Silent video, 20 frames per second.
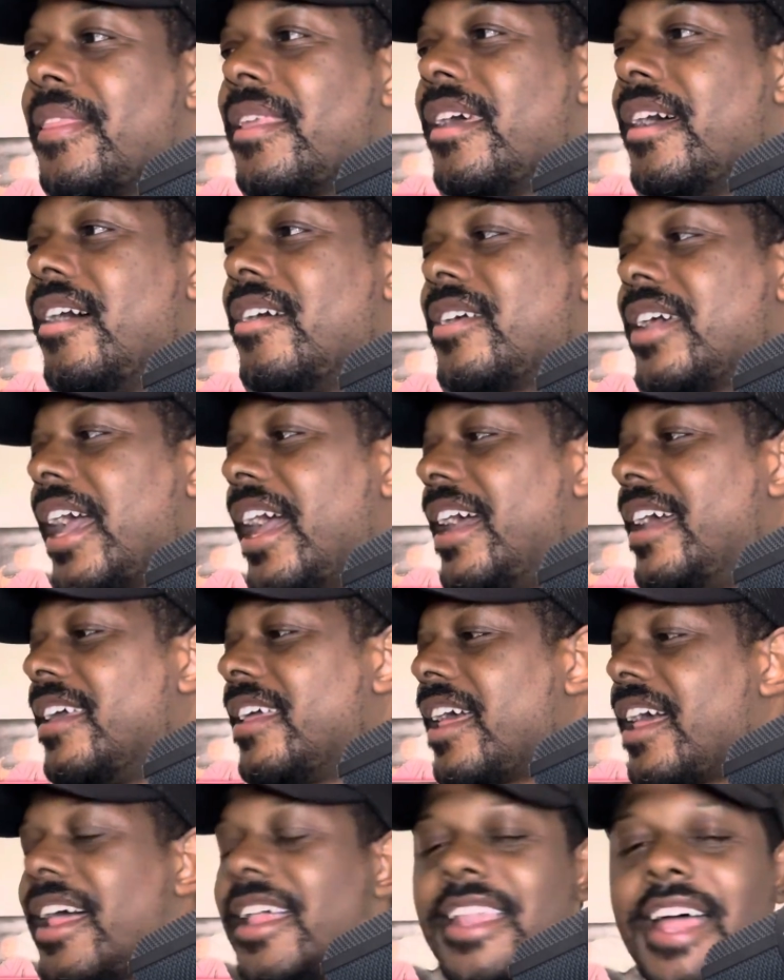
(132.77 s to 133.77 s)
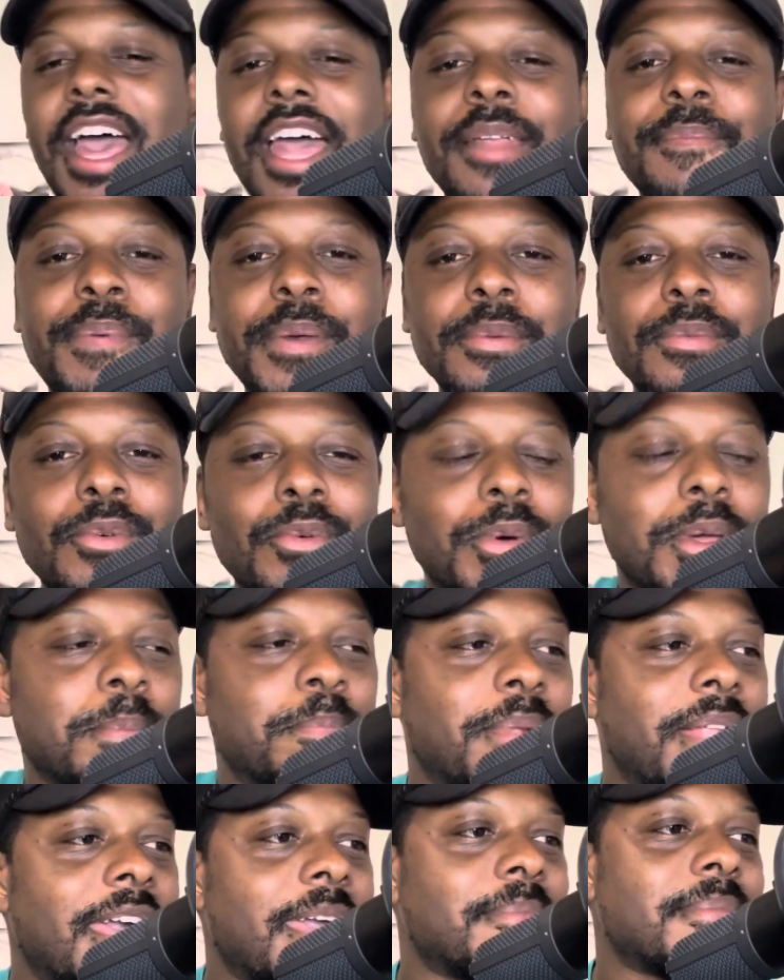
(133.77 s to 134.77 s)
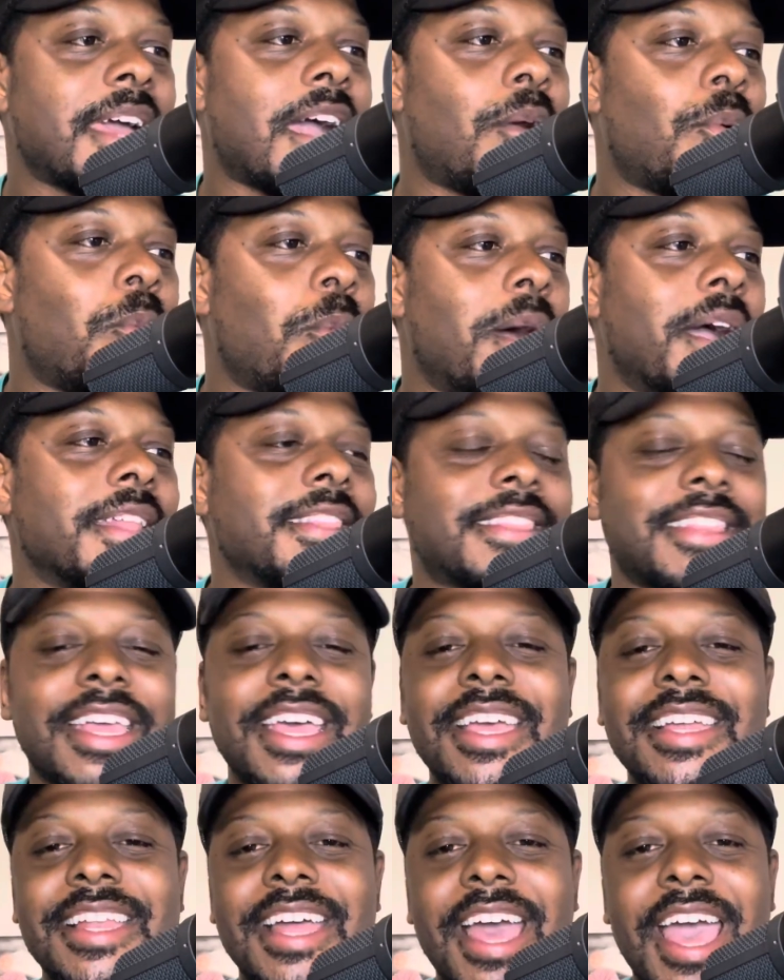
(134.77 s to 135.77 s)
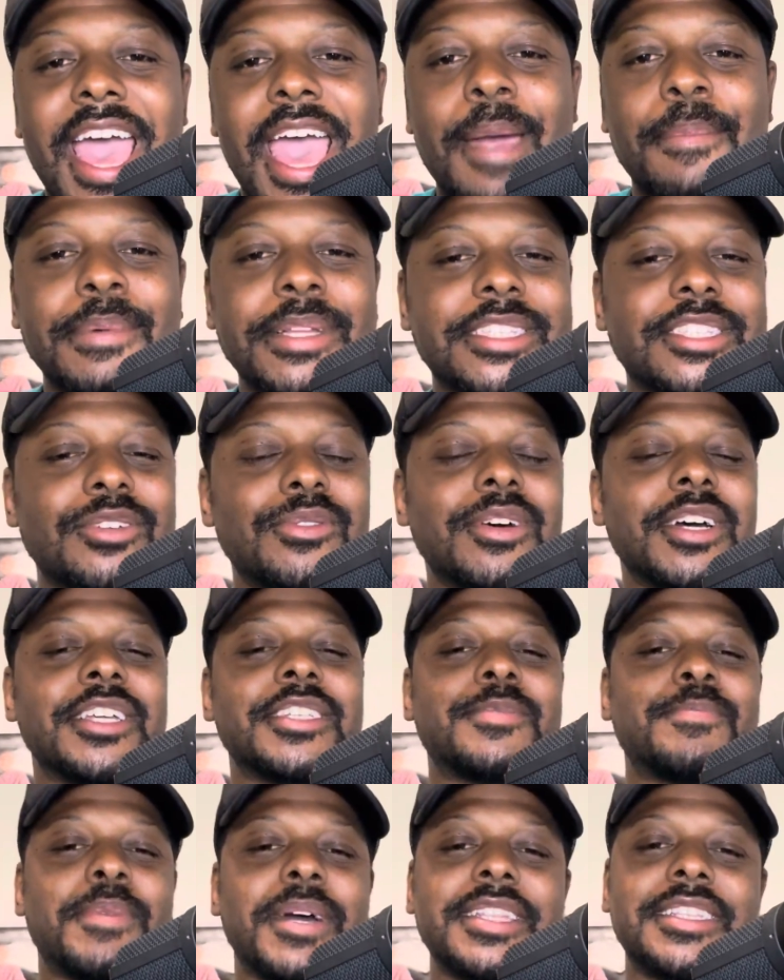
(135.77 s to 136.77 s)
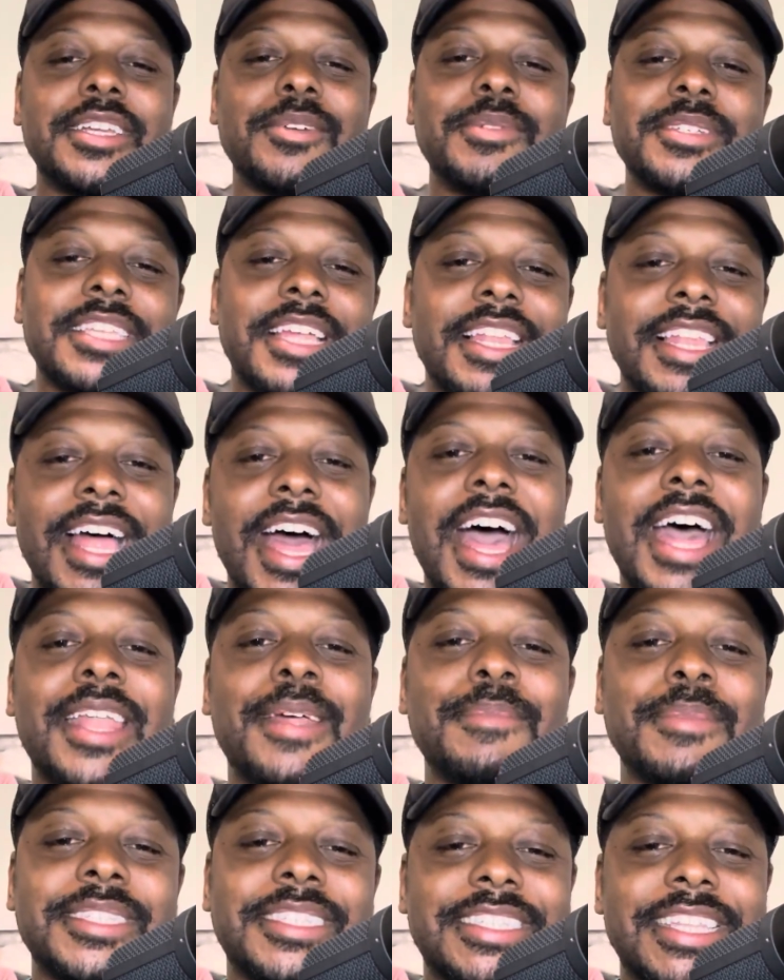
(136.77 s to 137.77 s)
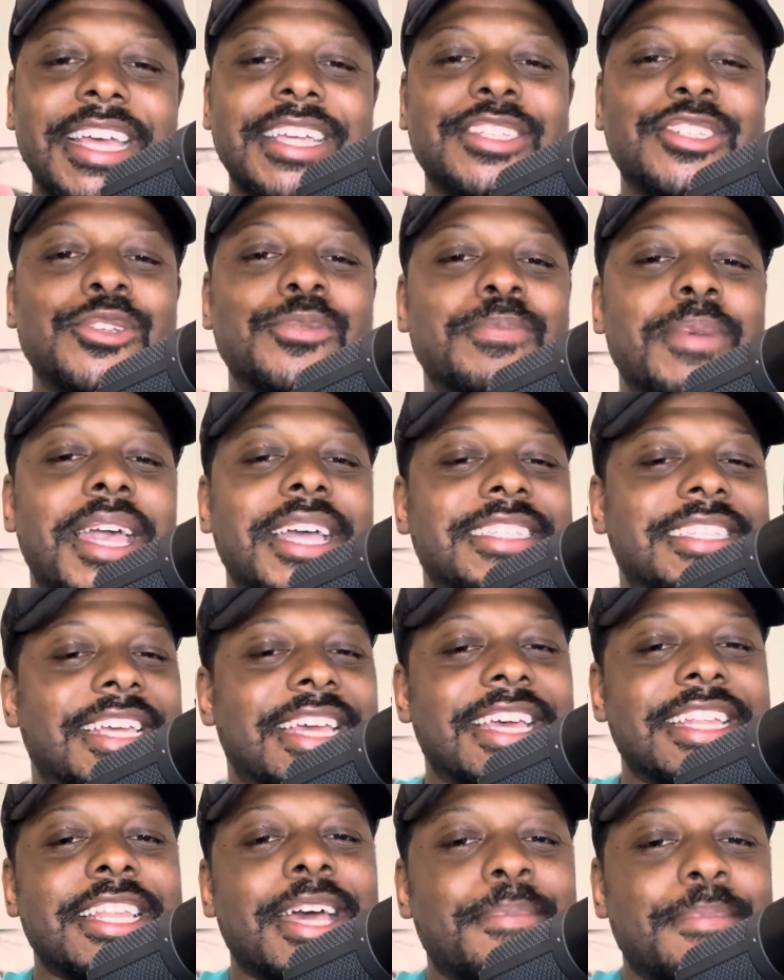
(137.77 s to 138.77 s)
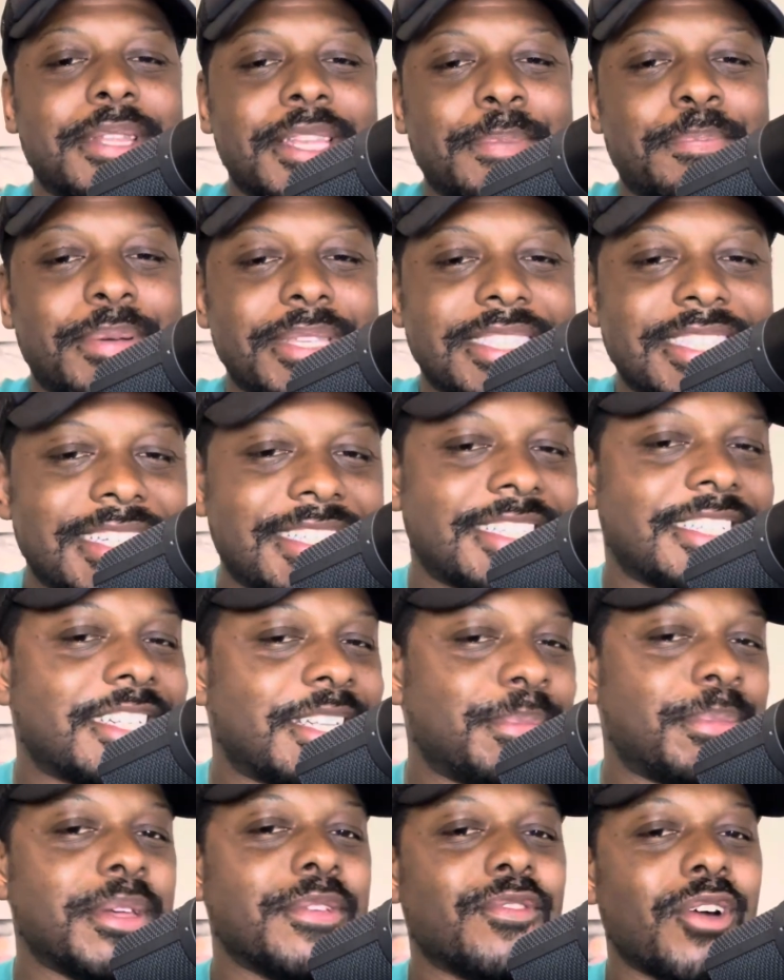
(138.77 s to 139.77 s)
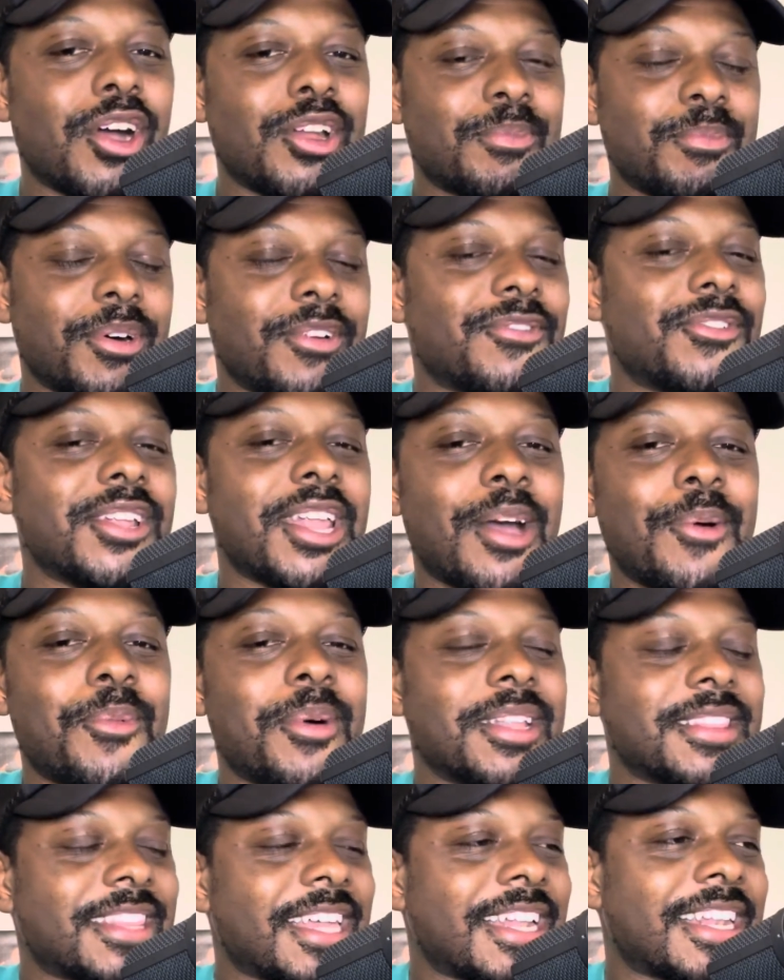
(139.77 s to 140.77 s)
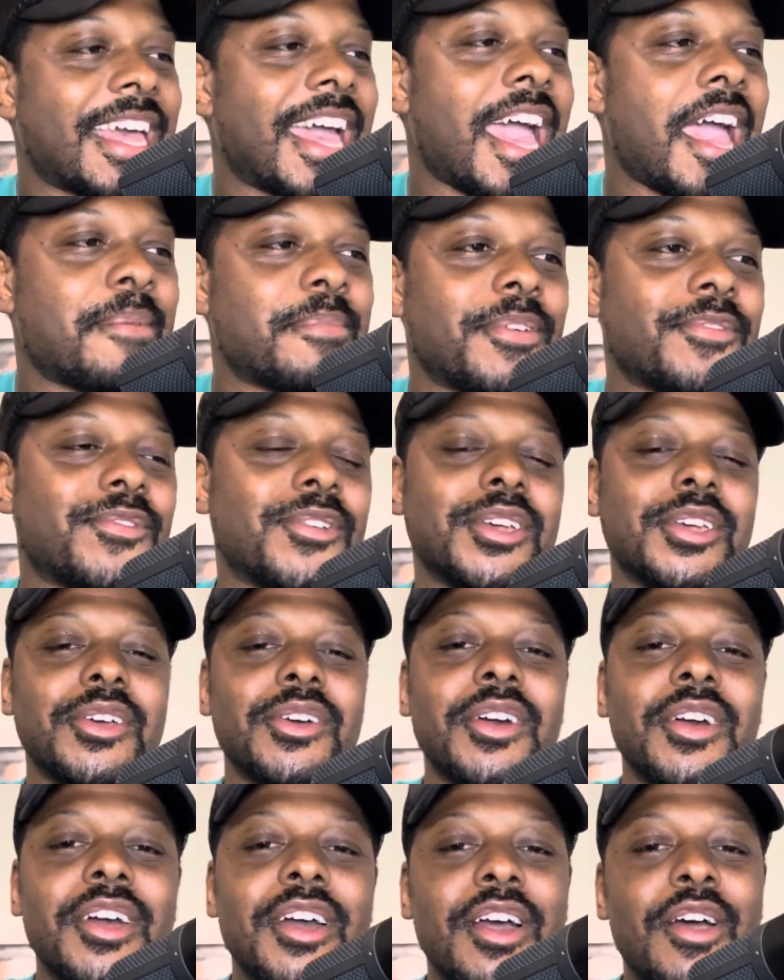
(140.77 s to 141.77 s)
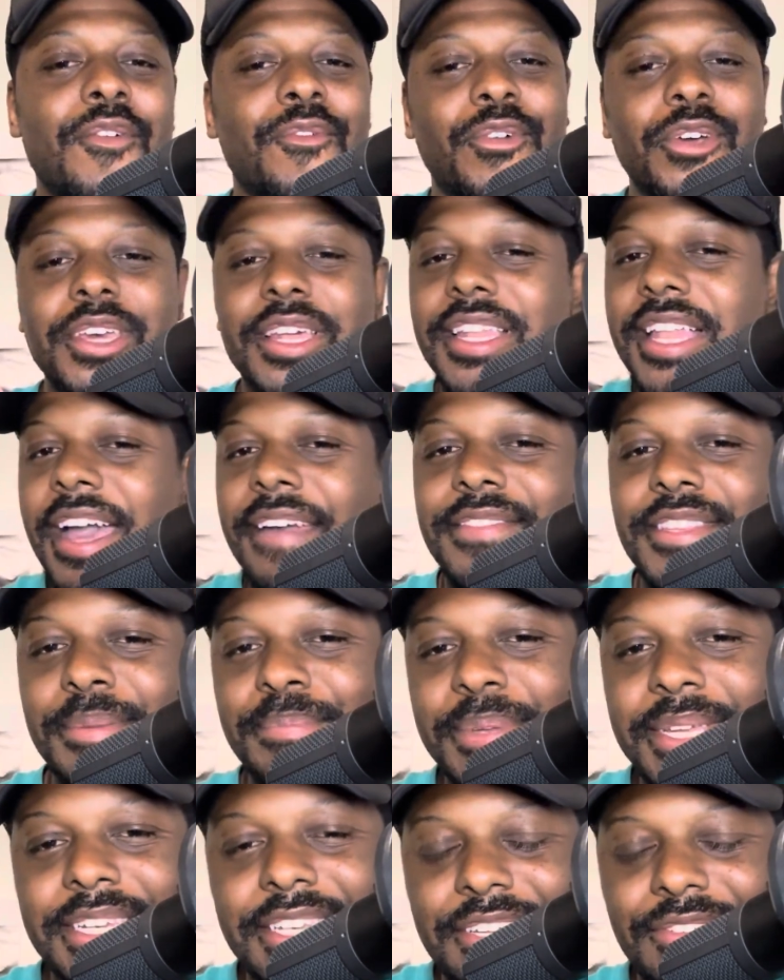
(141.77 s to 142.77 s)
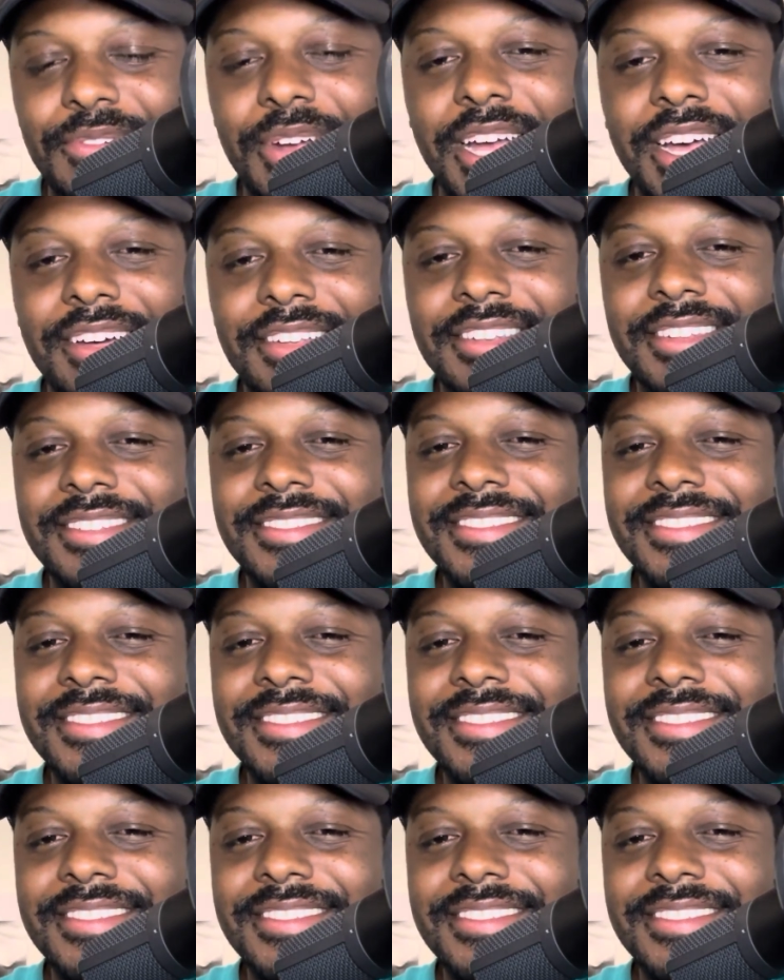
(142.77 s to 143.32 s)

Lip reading: Okay, a lot of people, we blame that one thing that happened to us, but there was a lot of mistakes you made to end up in a position to be vulnerable for that one thing that happened for you, for your life to be derailed.